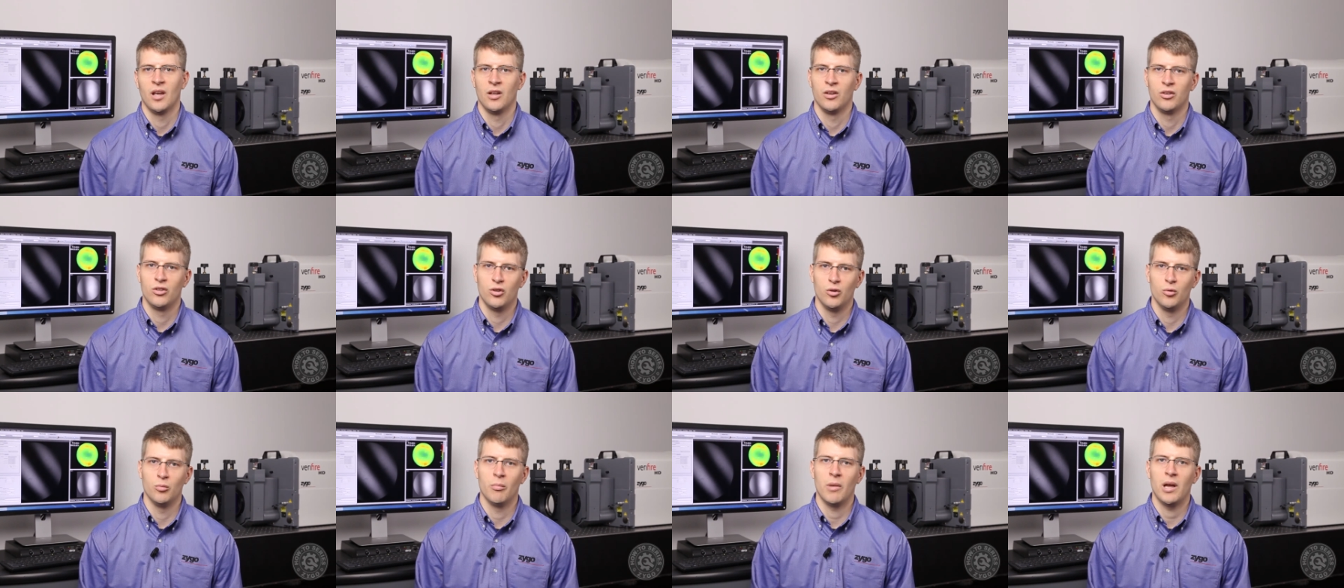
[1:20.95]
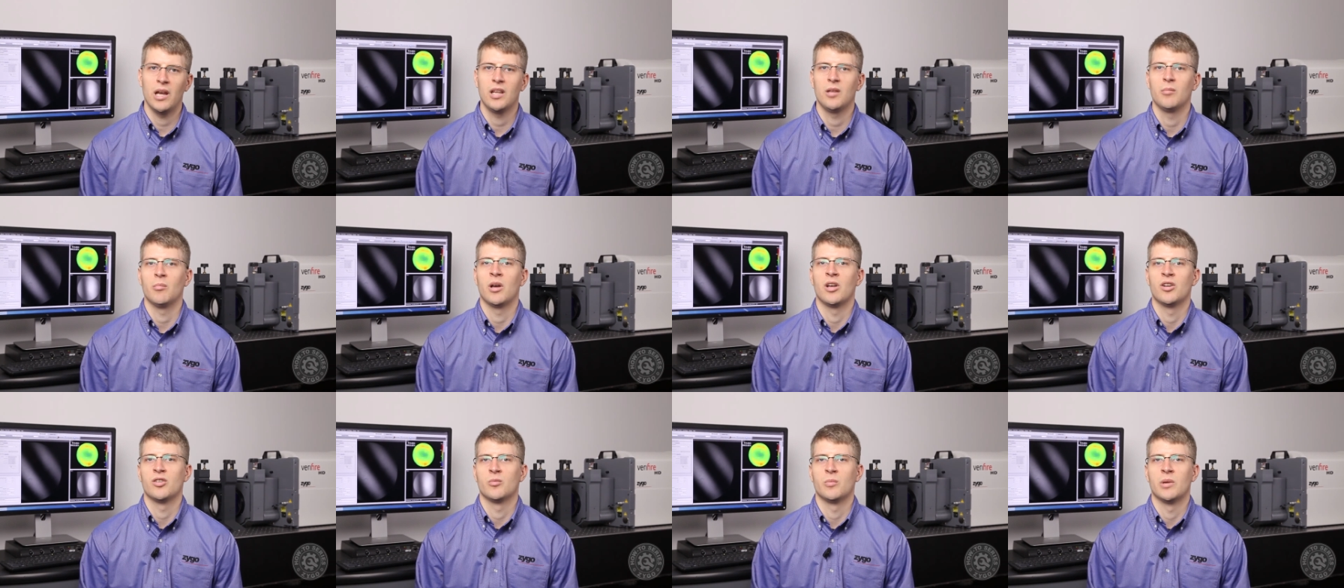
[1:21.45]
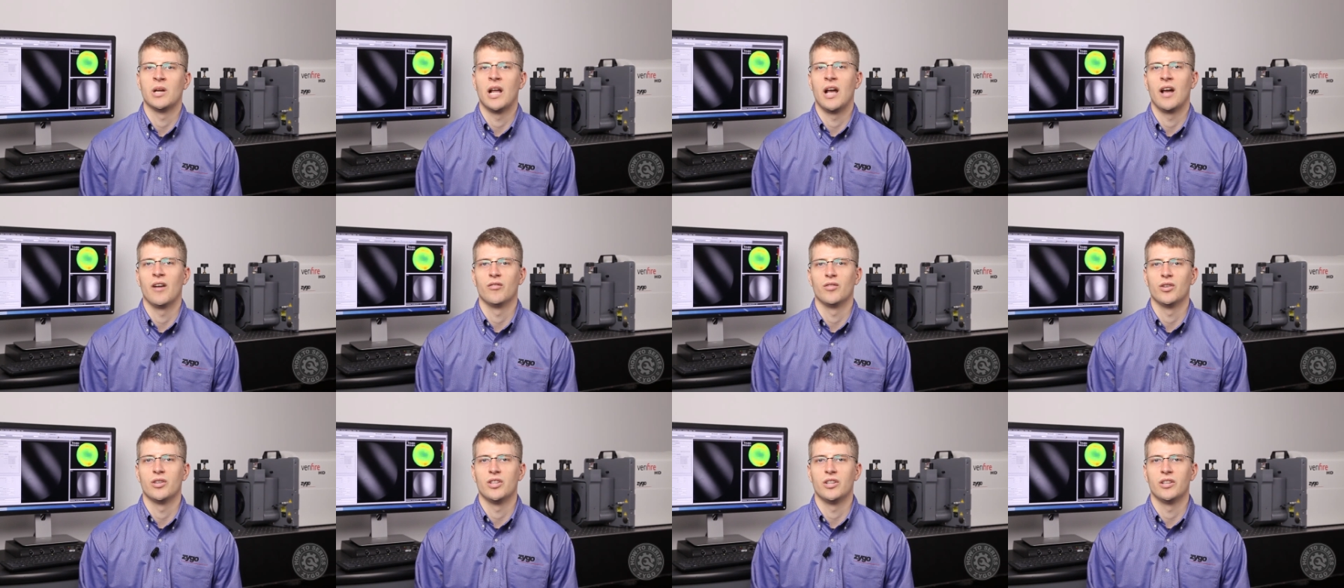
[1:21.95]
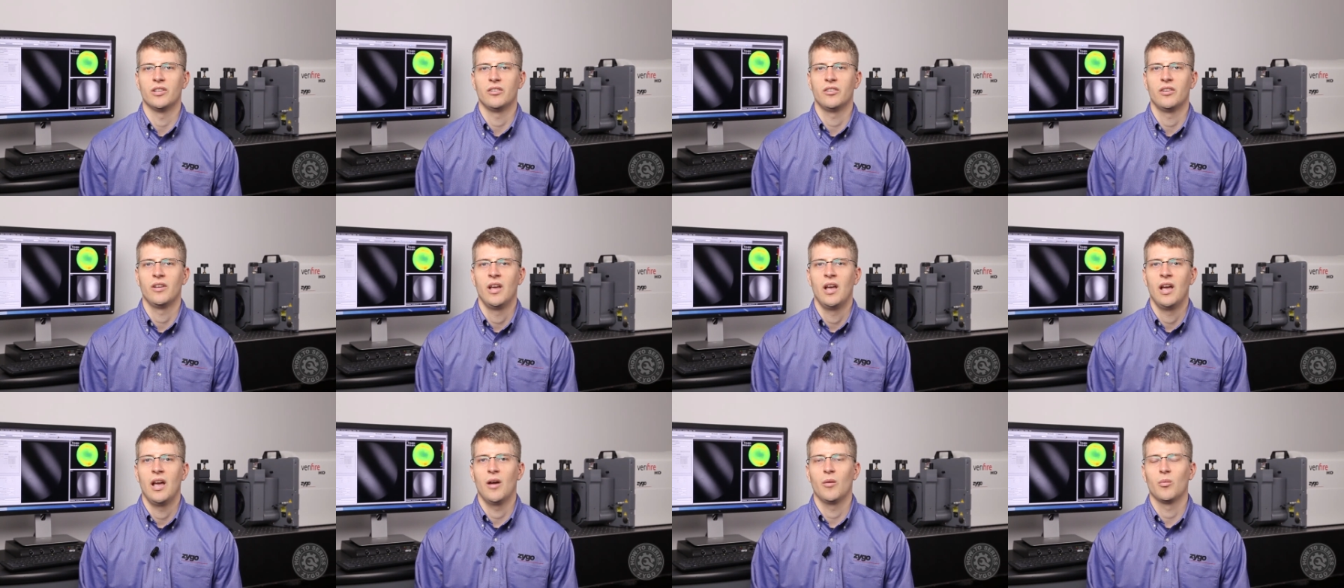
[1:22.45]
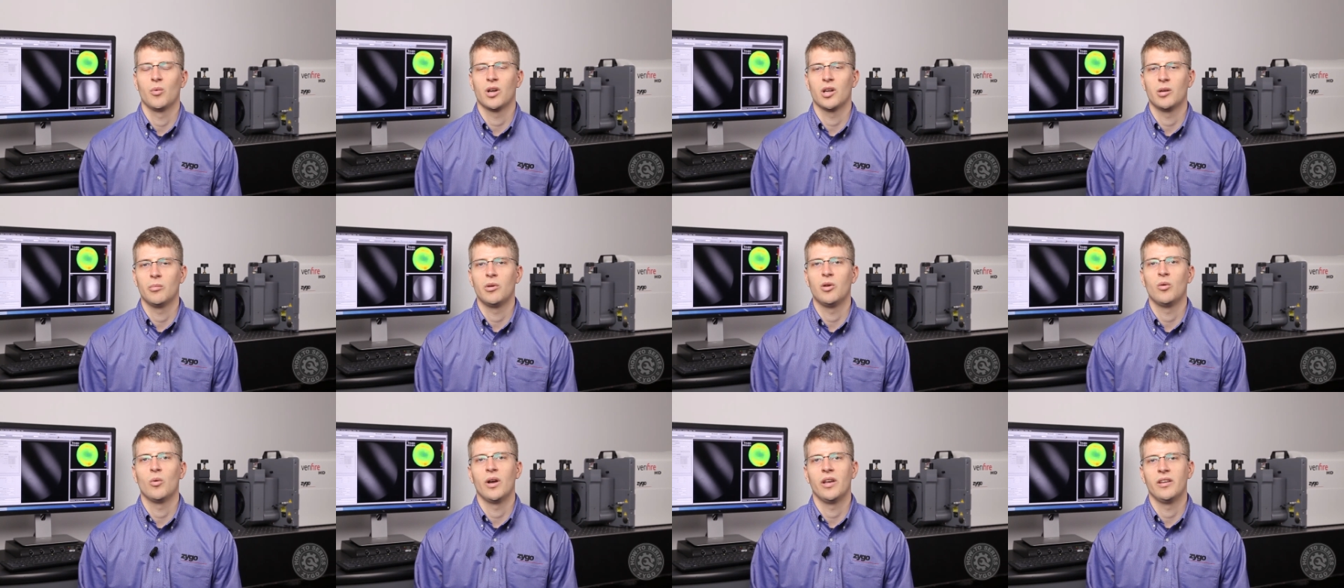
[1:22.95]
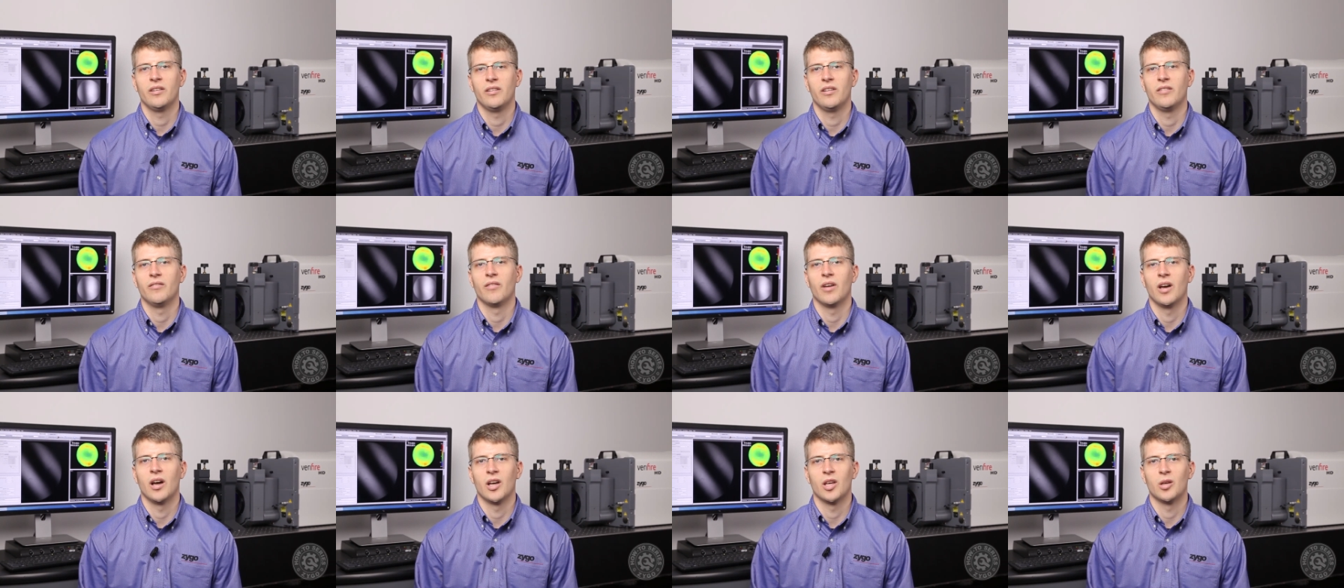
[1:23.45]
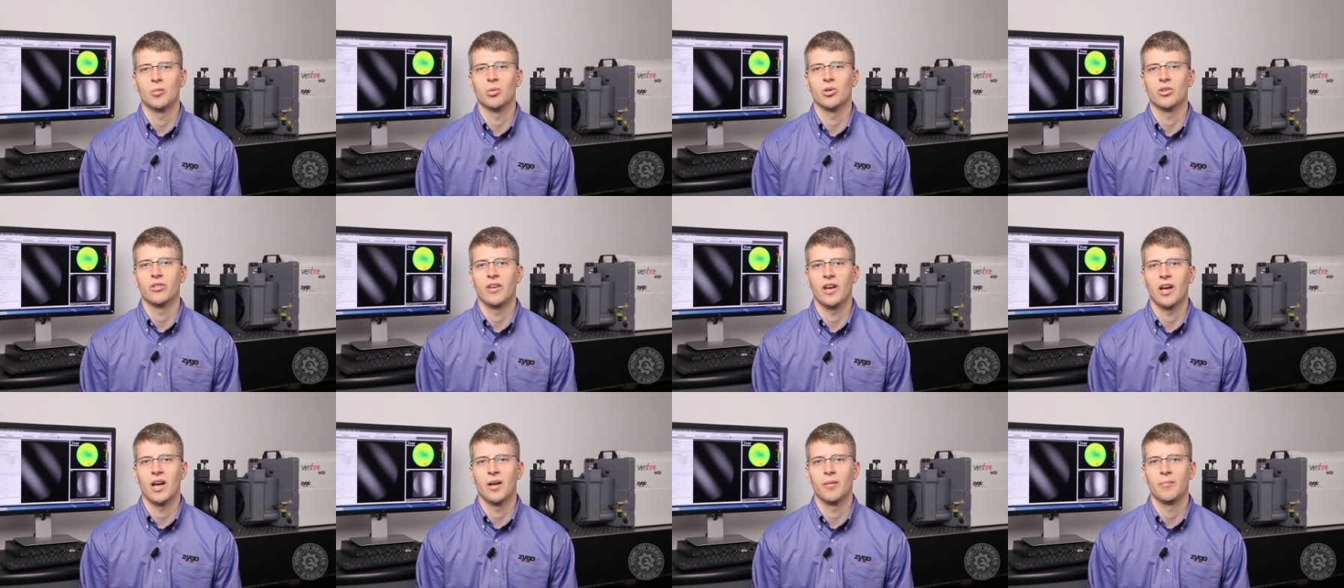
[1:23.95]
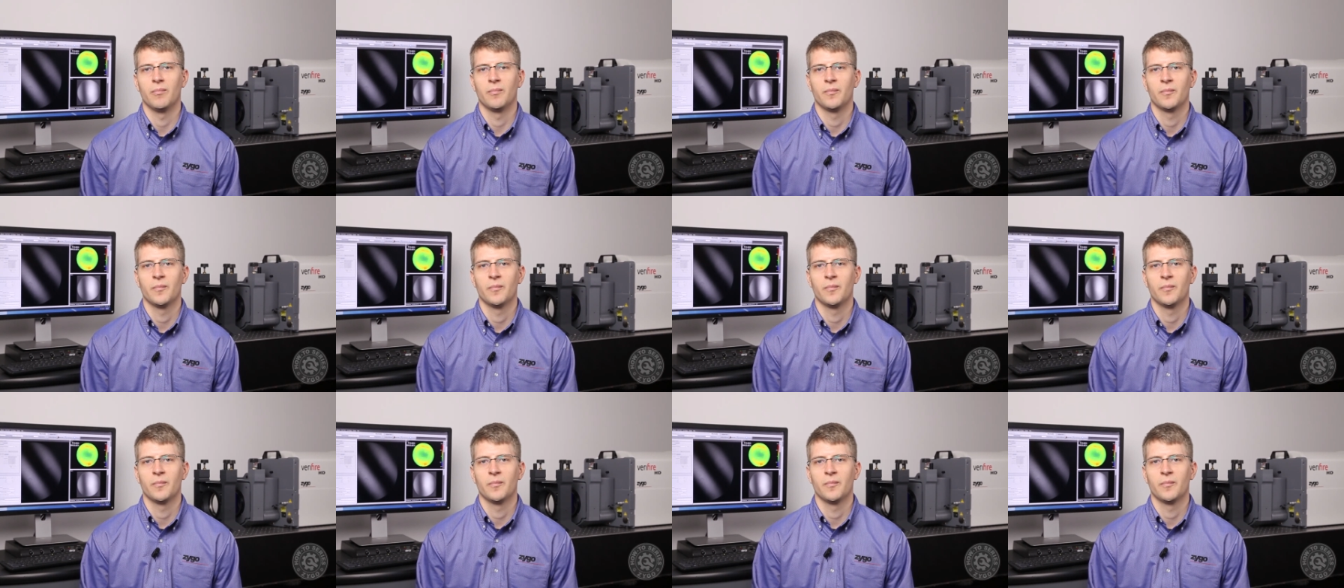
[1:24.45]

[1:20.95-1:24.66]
Too many measurement averages and we're going to be wasting valuable time.